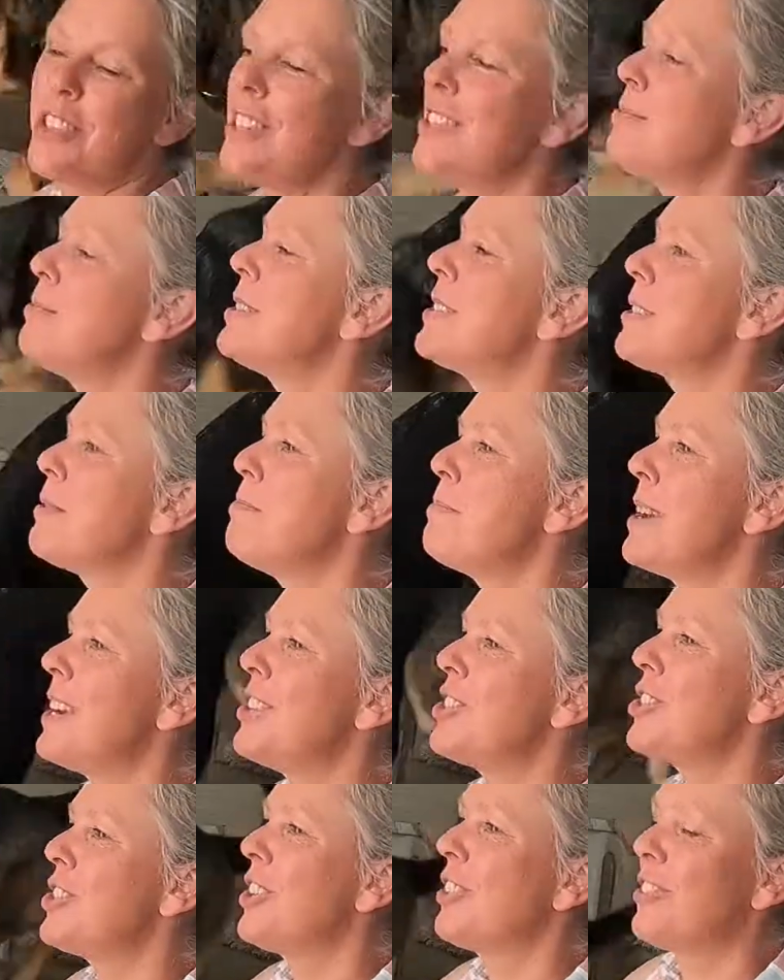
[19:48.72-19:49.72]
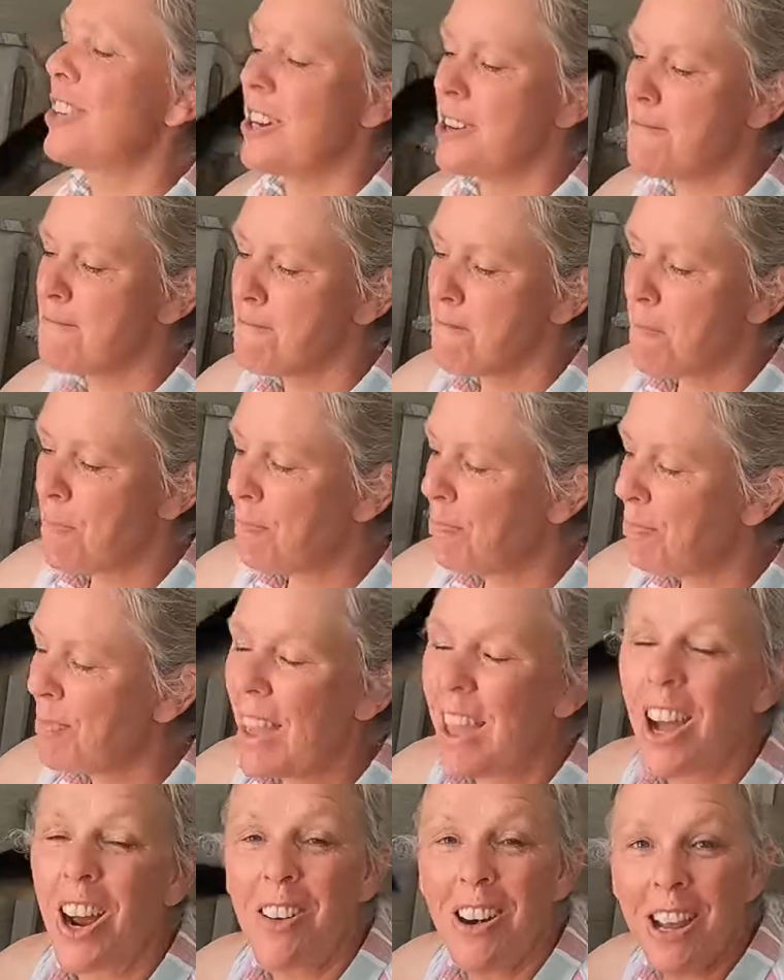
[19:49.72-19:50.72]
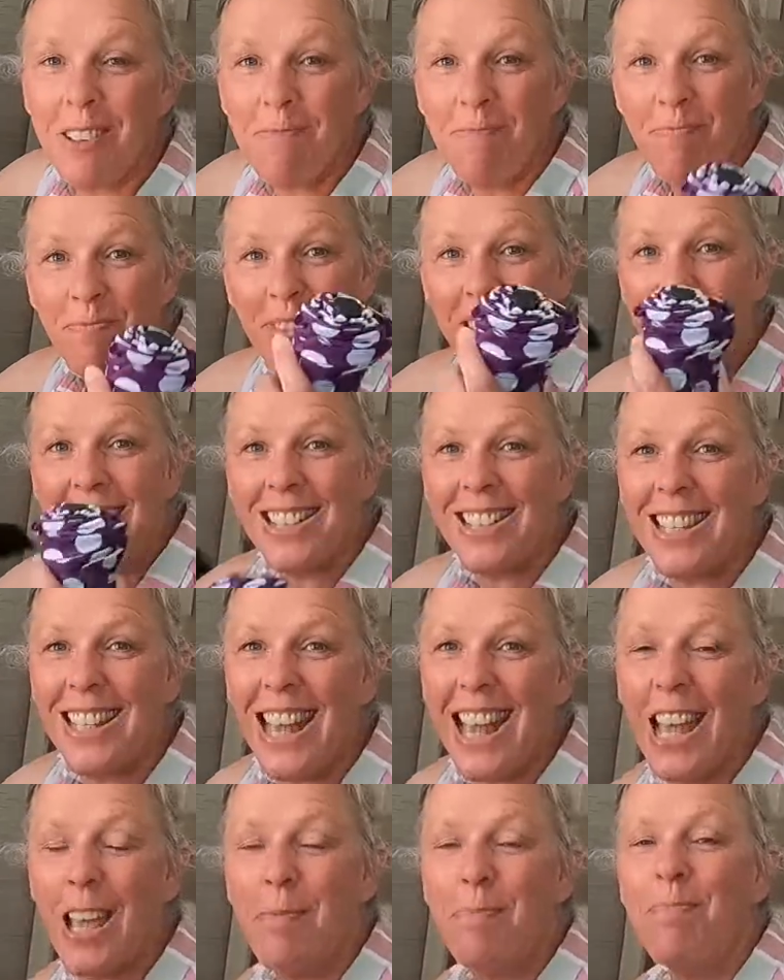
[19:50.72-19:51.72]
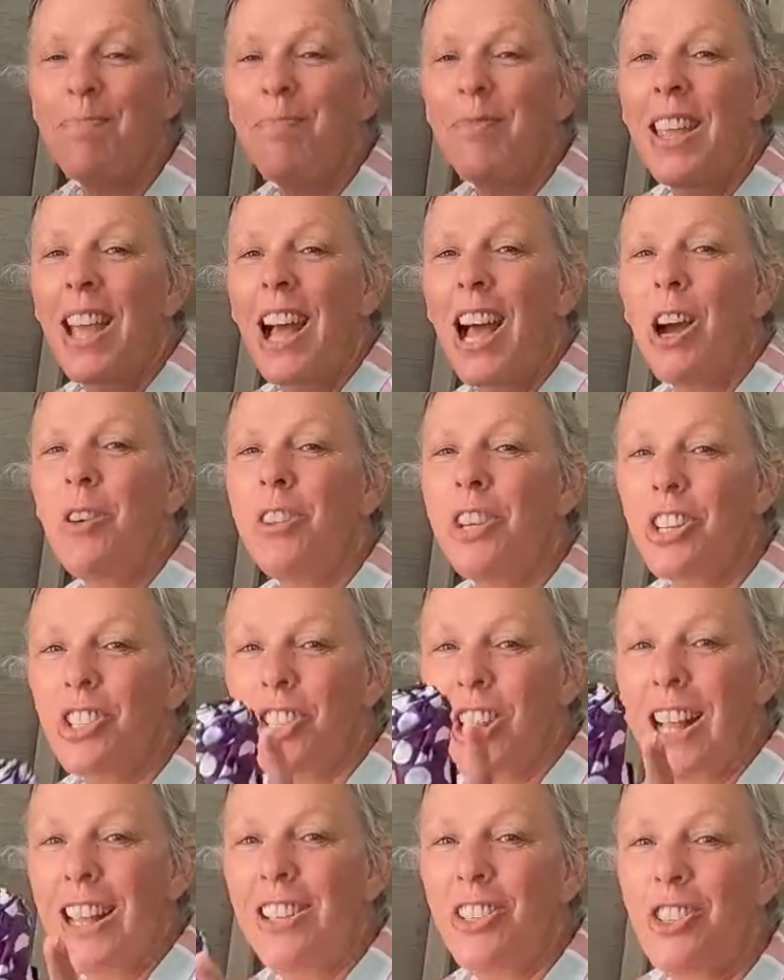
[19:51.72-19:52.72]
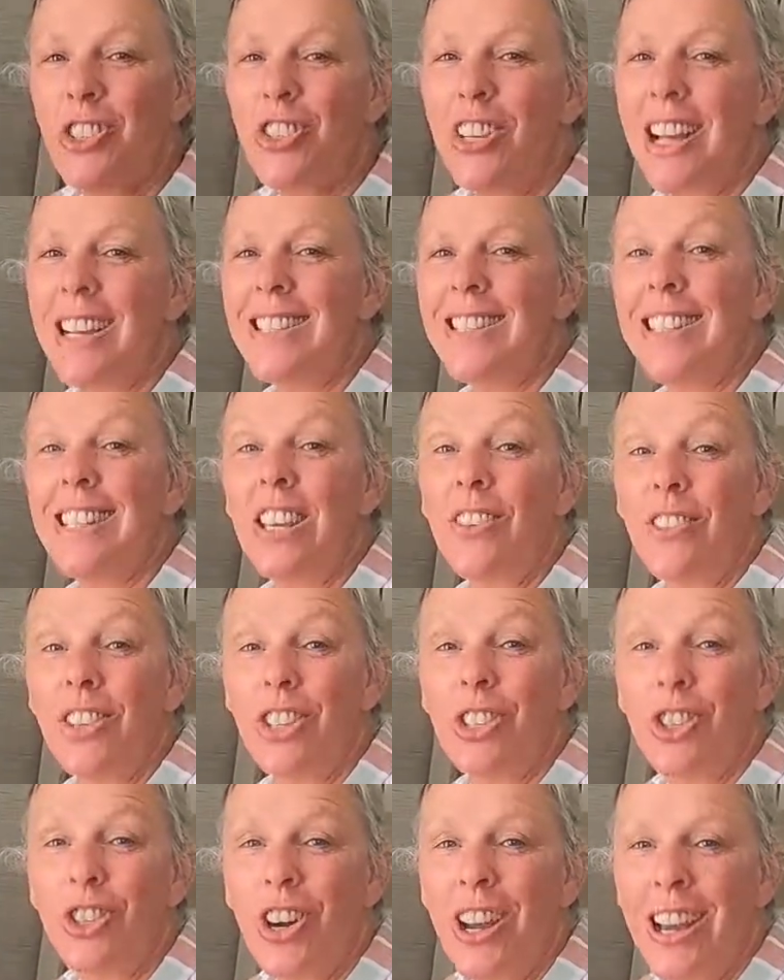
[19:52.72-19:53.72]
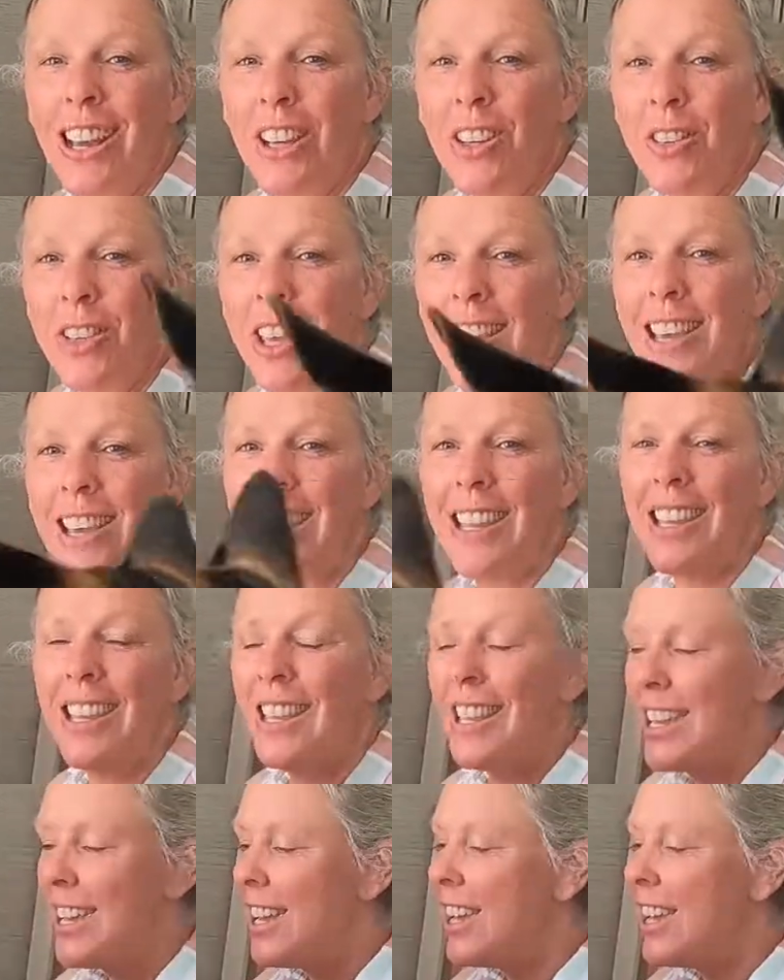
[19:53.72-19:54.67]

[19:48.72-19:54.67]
She's Miss Impatient over here. All right, that's the game. I want to challenge you guys to give it a try, okay?